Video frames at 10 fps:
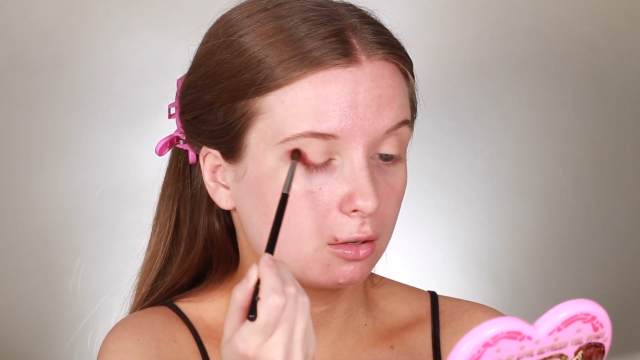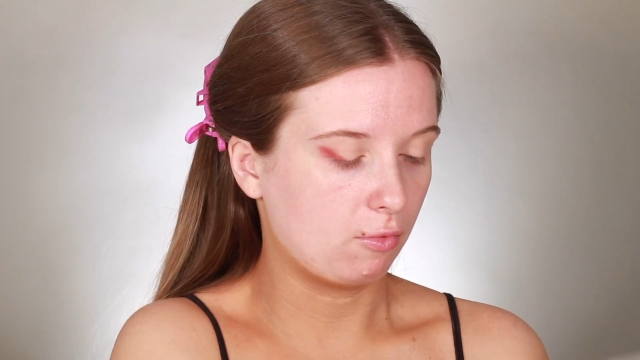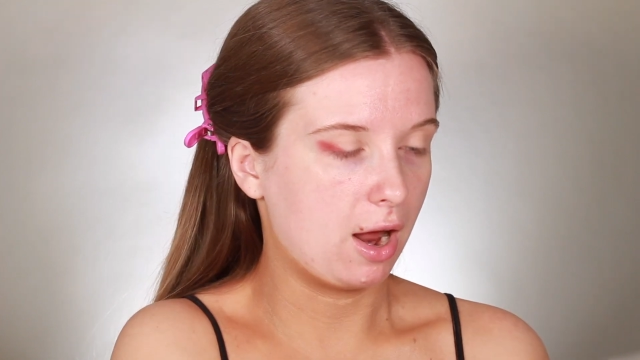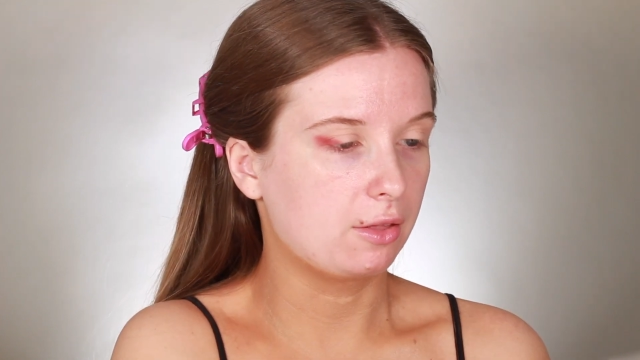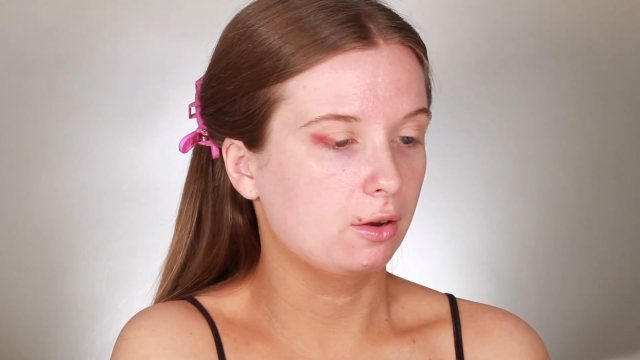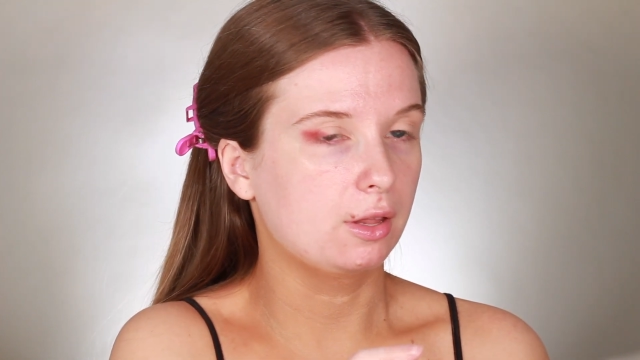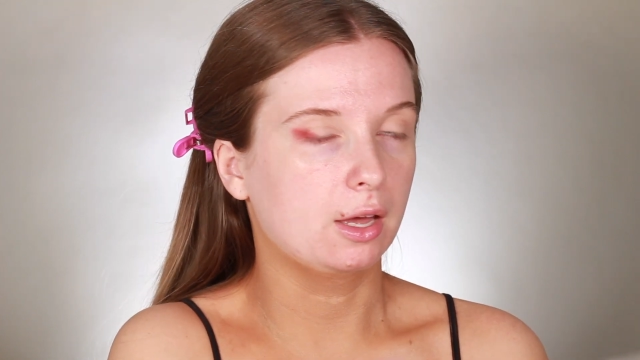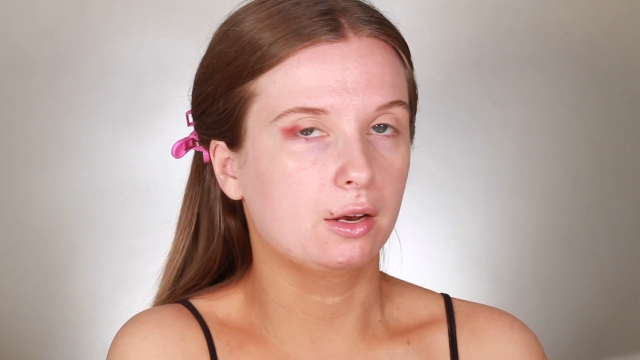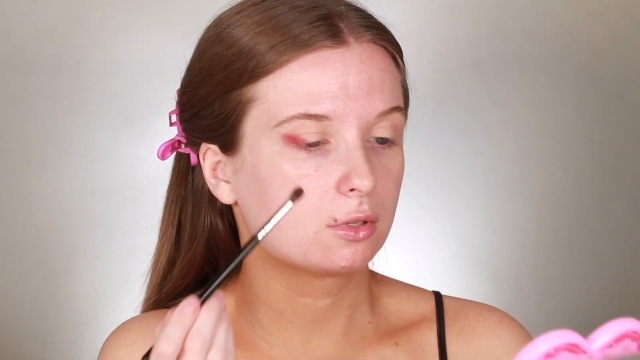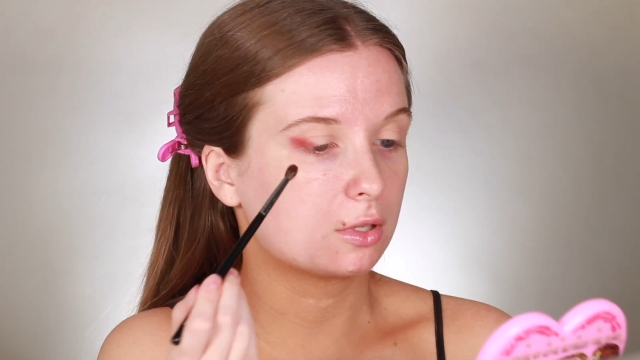rather
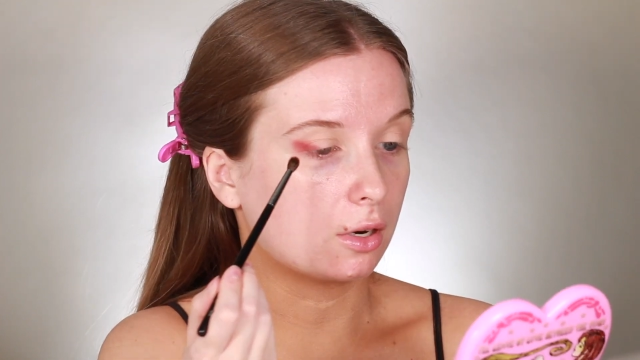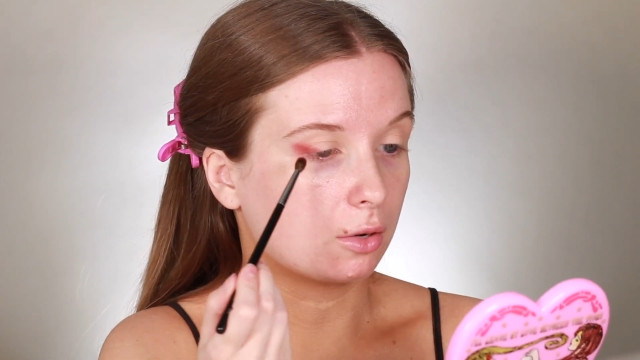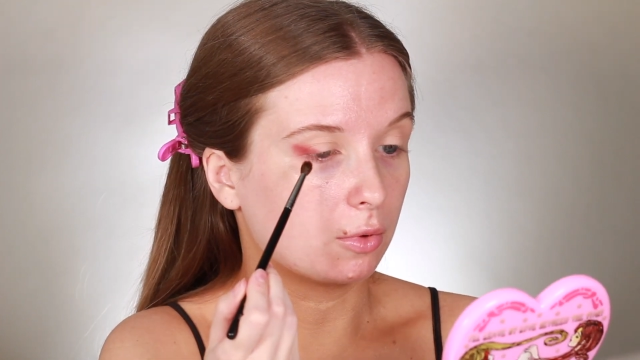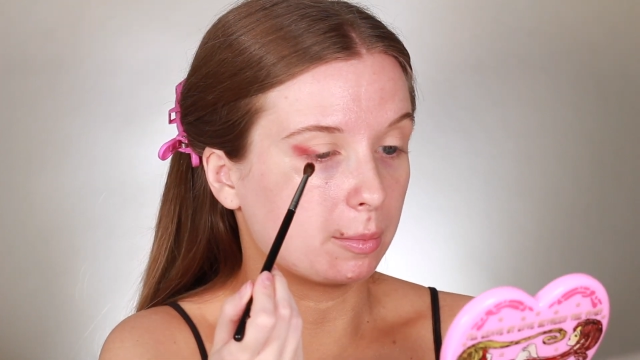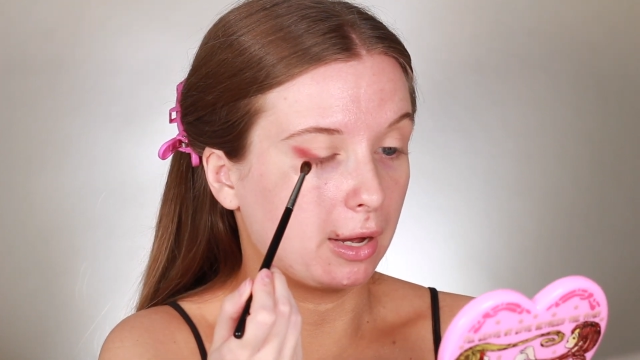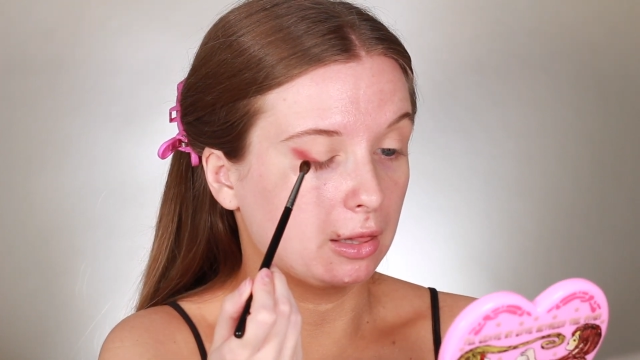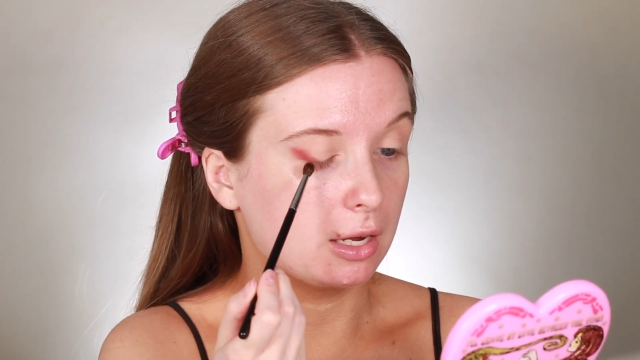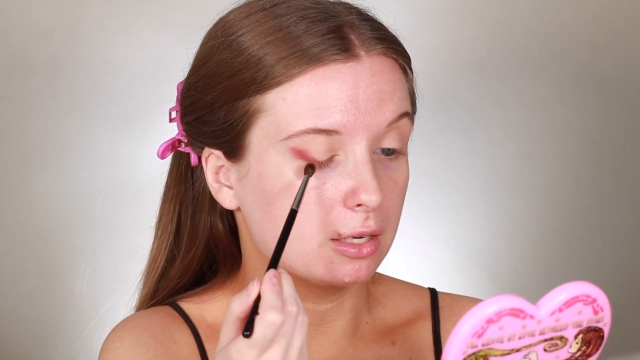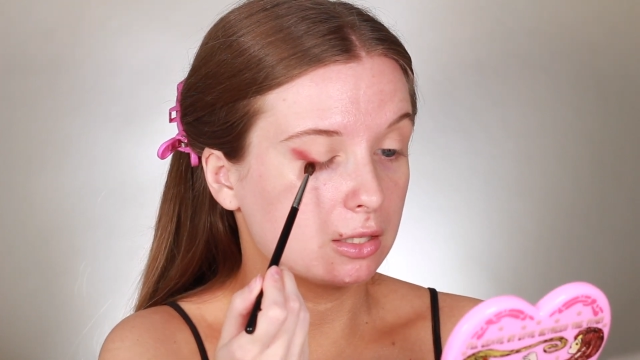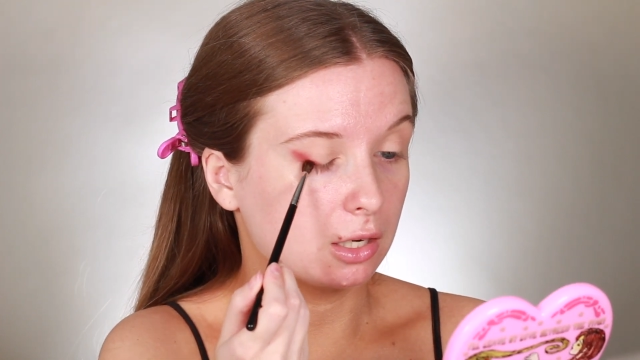than starting with my
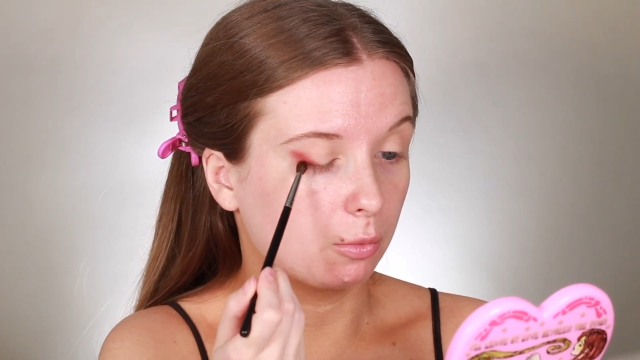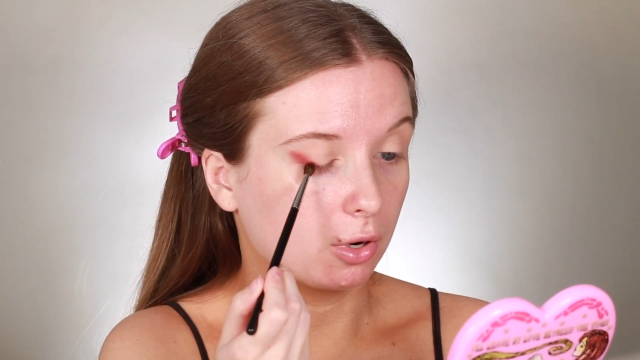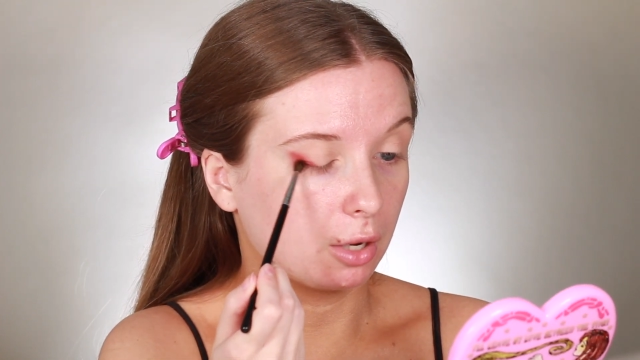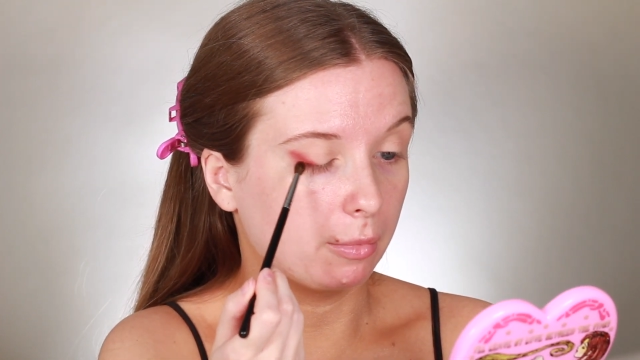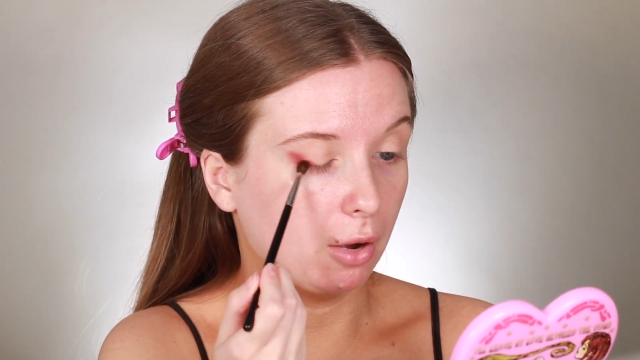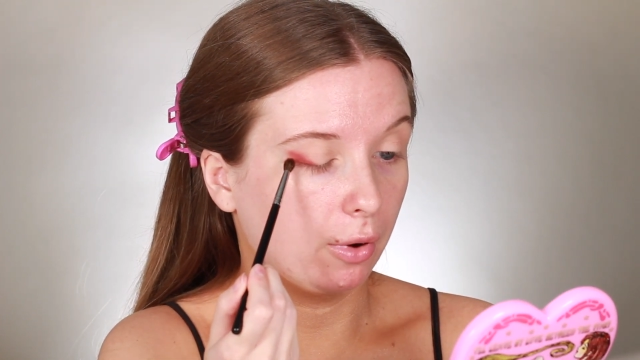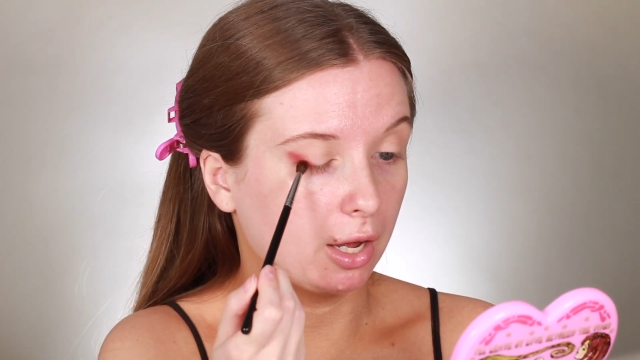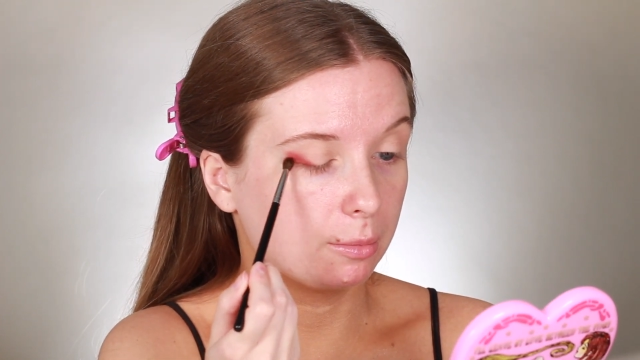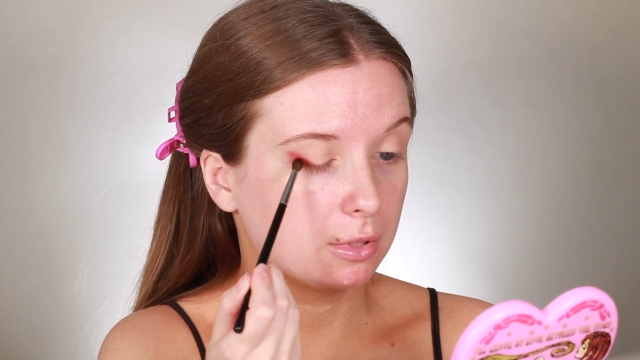lightest and working my way up